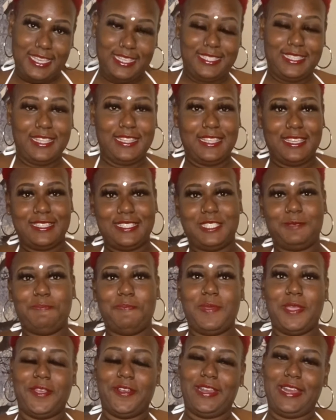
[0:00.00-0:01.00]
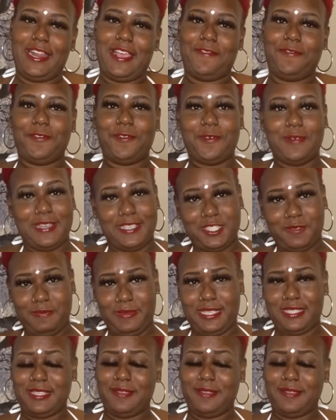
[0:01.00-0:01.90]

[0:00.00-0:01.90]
It's in the spirit of Christmas.